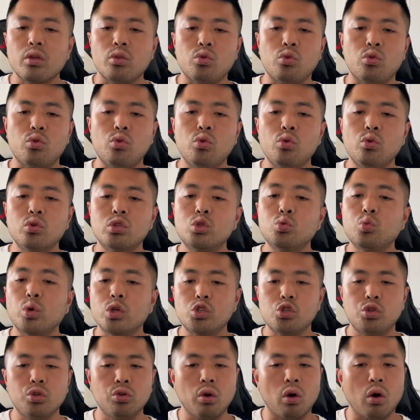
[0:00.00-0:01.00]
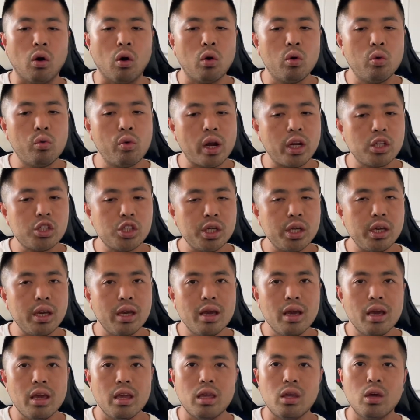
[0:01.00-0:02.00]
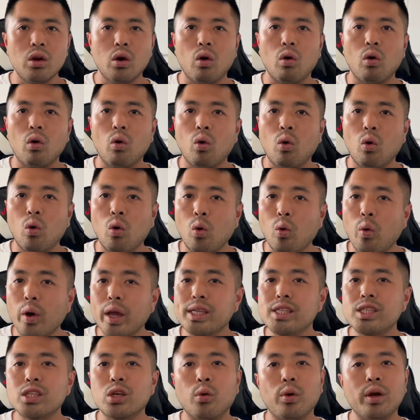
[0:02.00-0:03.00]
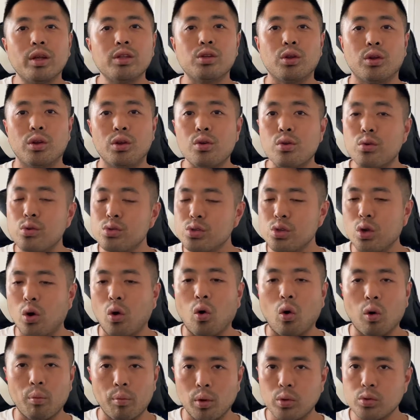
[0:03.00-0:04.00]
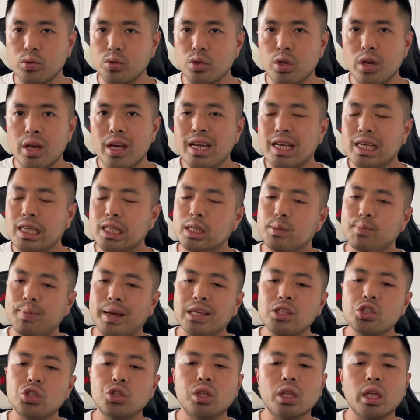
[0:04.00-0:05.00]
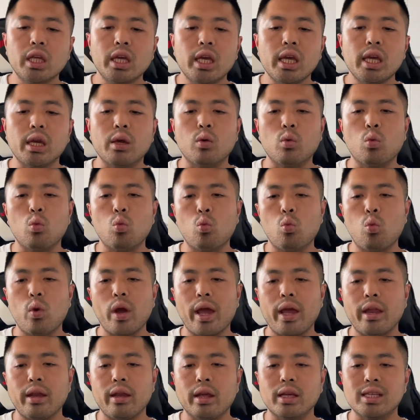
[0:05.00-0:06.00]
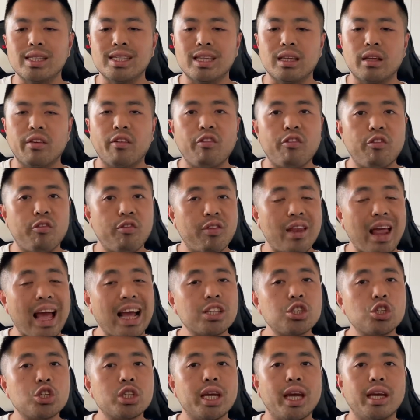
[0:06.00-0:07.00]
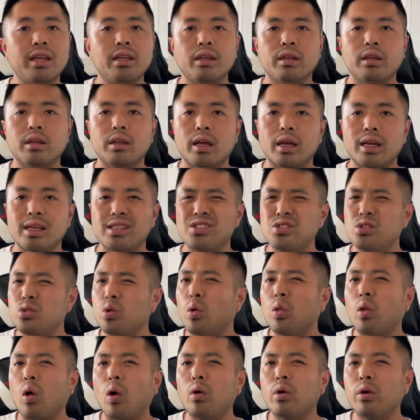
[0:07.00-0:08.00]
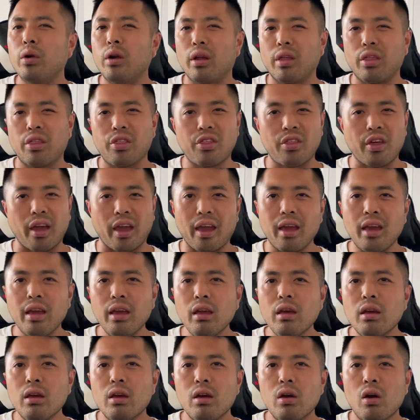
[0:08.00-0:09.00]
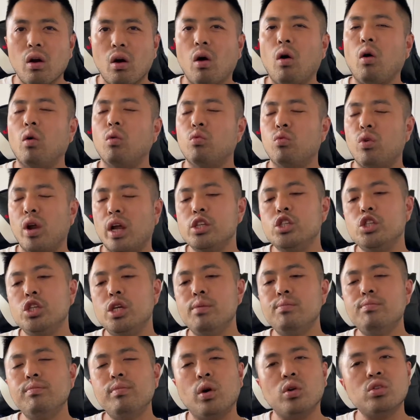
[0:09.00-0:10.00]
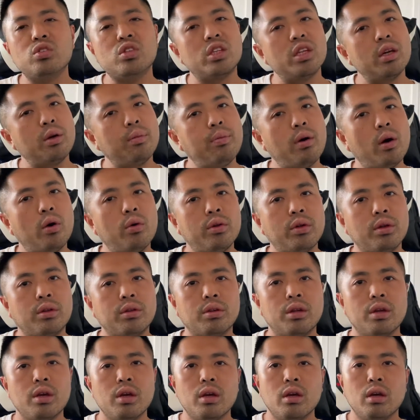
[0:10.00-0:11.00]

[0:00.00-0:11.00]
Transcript: you switch to your own Regi, you're always going to lose, almost. Especially when Flash Cannon is no longer a thing on Regi. Most opponents